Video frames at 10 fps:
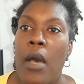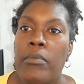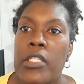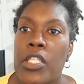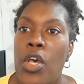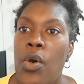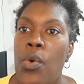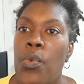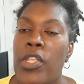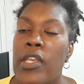
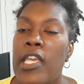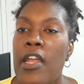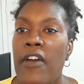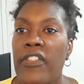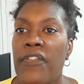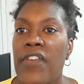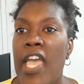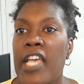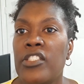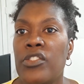So when you get off the
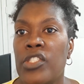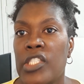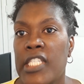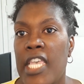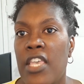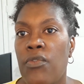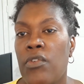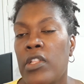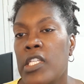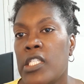fast, you should take it
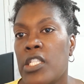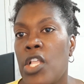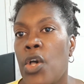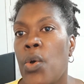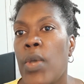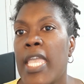really slow.